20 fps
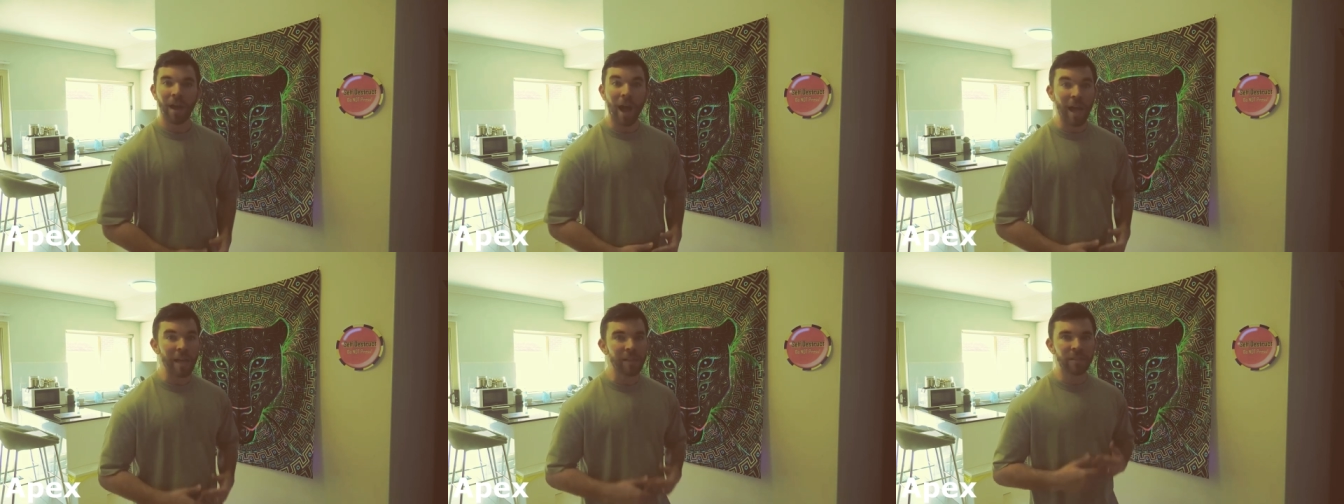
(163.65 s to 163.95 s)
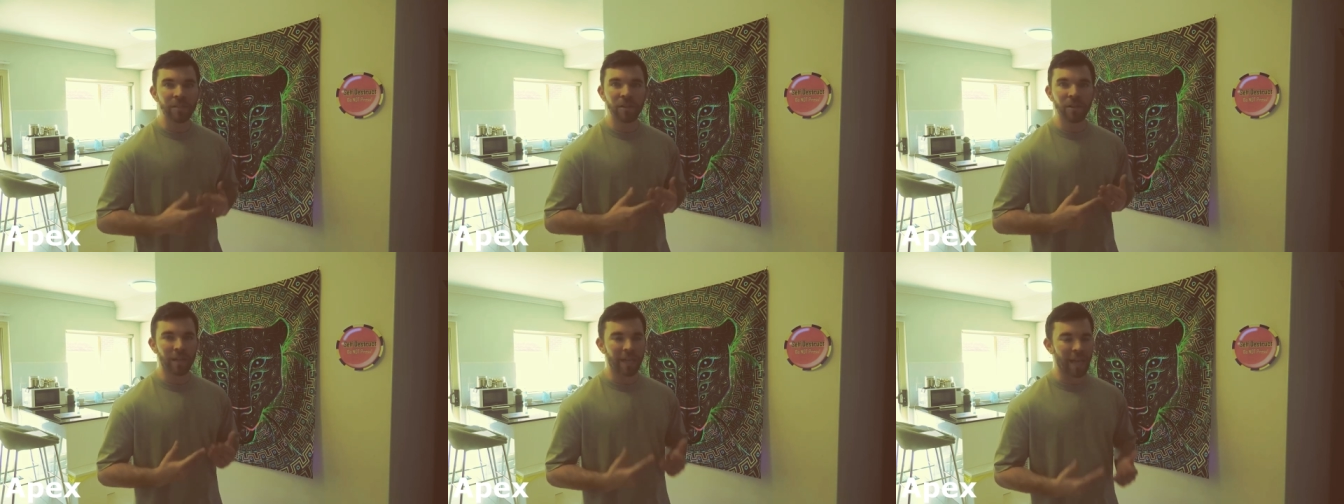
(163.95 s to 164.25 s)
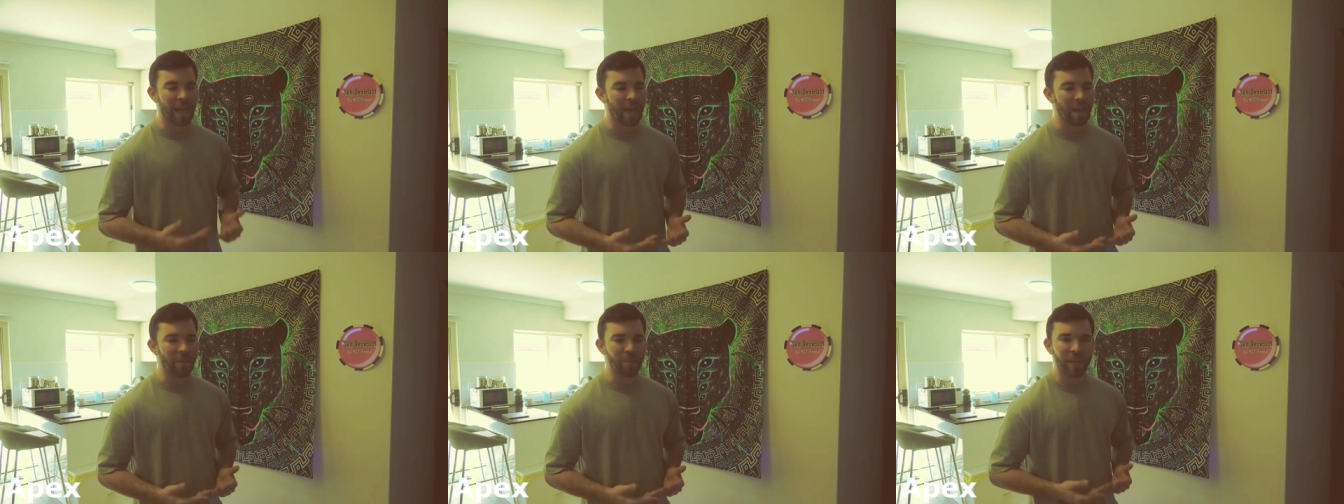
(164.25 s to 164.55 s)
I used to not
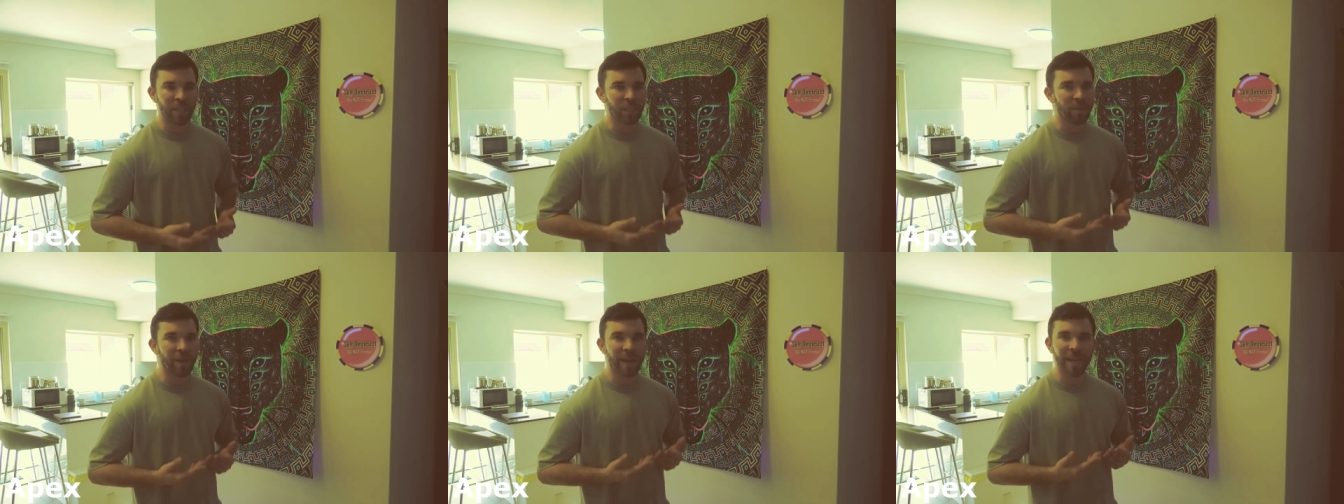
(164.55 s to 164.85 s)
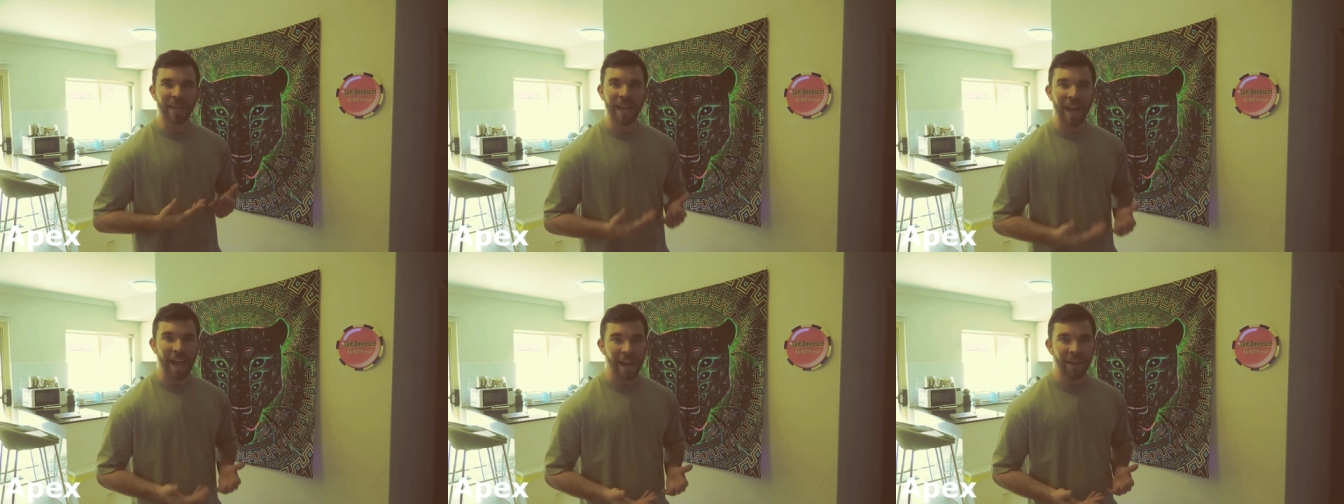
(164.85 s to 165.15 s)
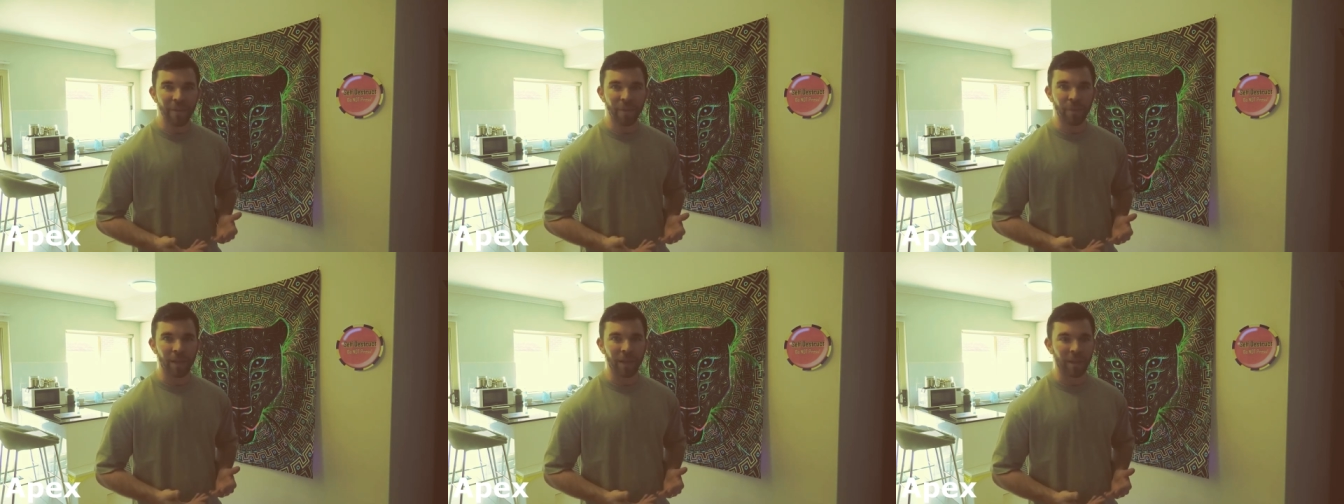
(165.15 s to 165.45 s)
care much about
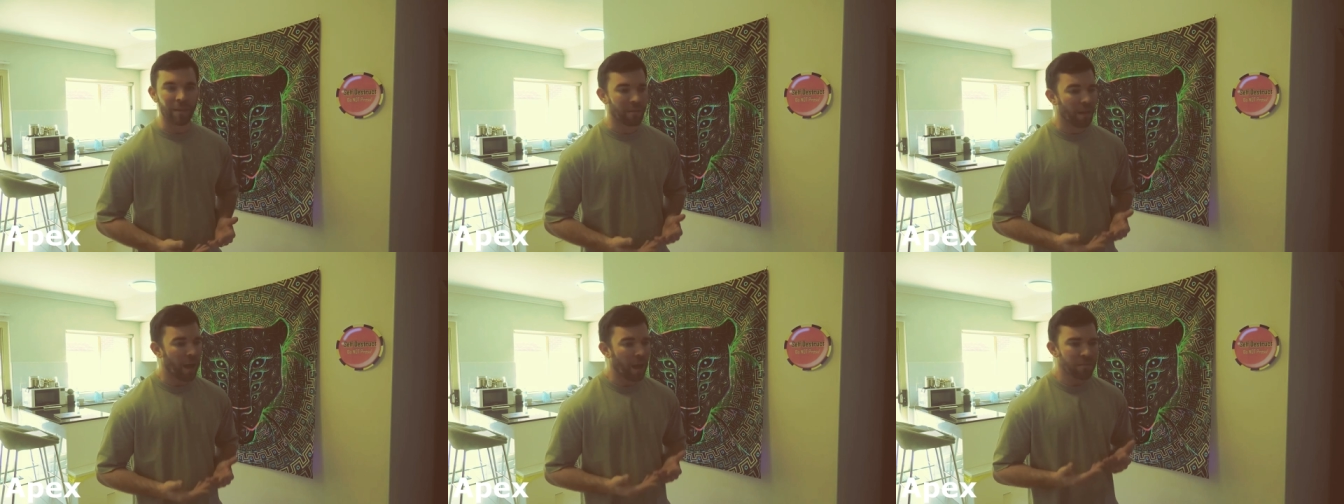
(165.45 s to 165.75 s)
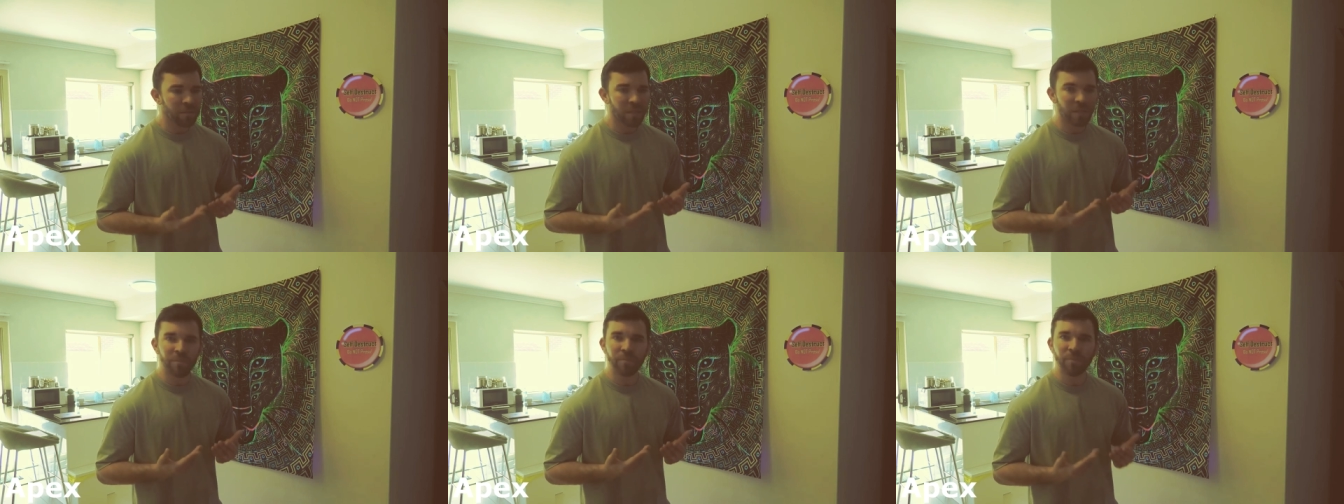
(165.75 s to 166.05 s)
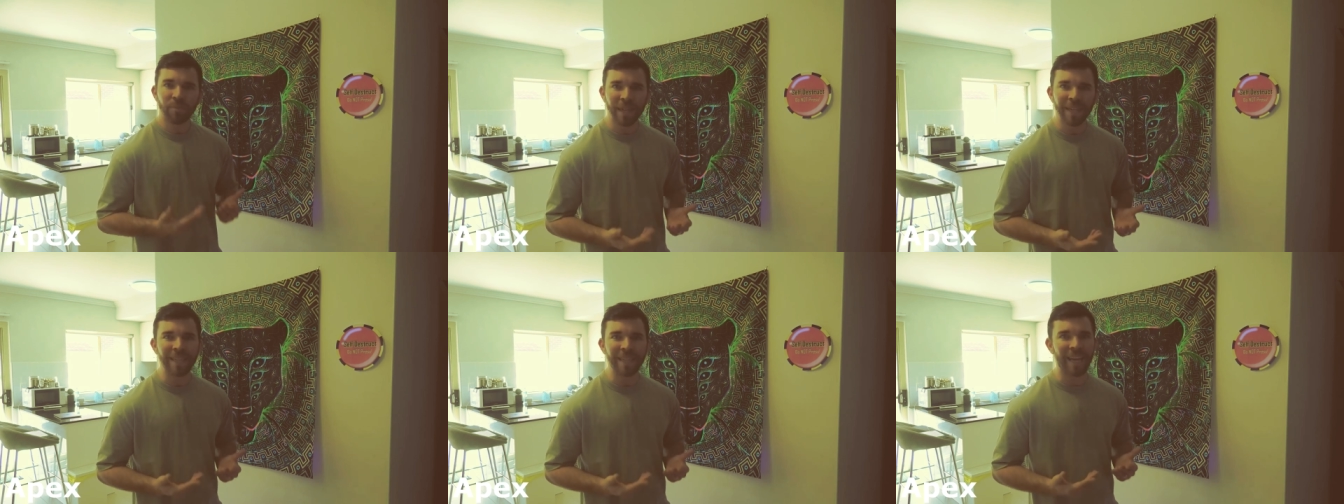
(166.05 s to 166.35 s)
anything. I was
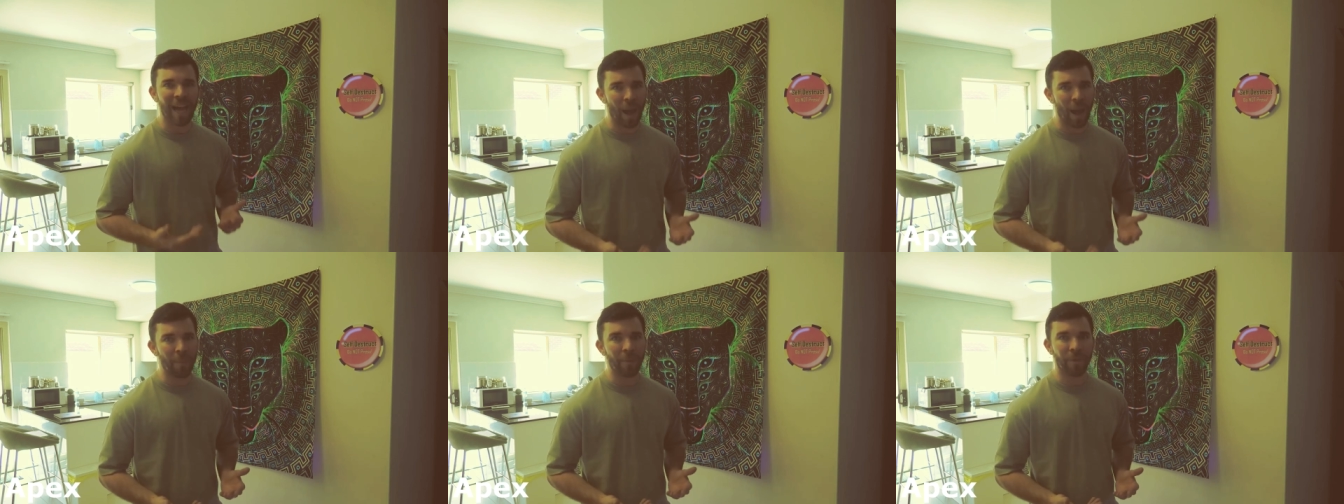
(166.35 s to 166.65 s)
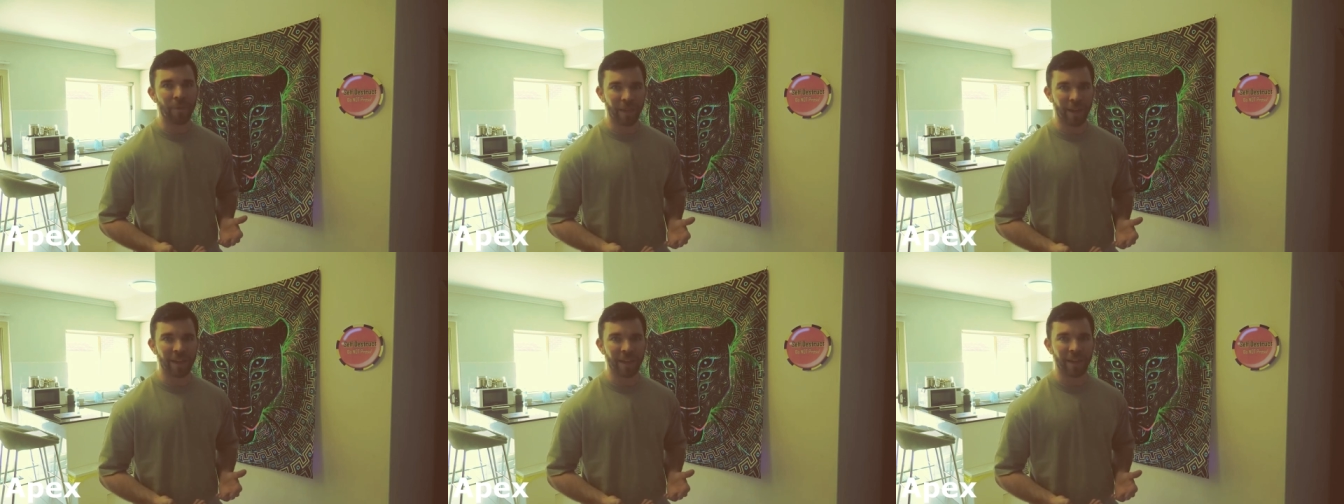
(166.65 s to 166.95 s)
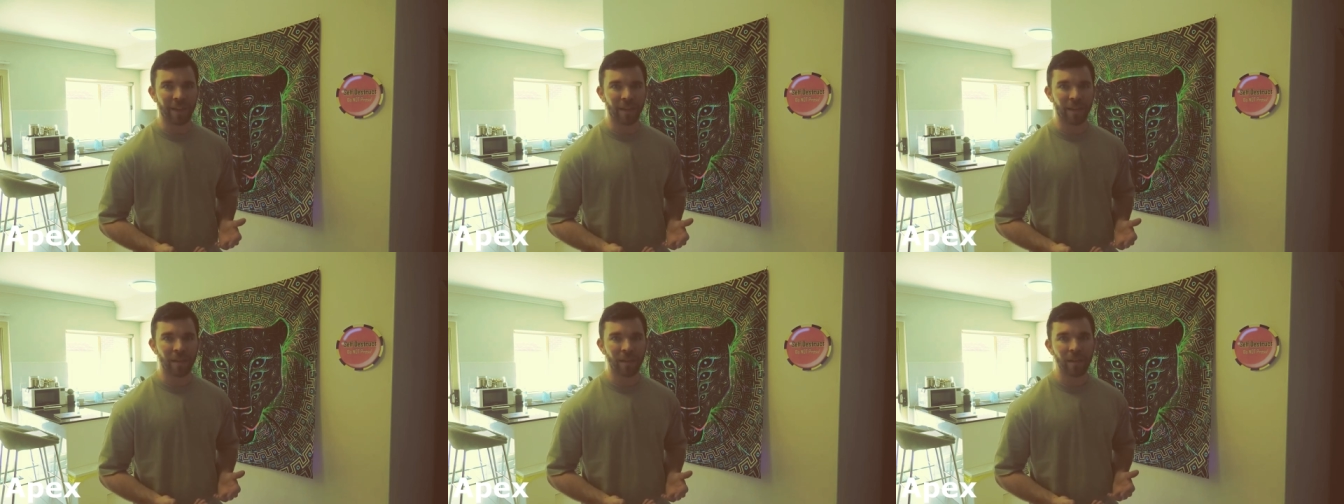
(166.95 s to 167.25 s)
completely apathetic.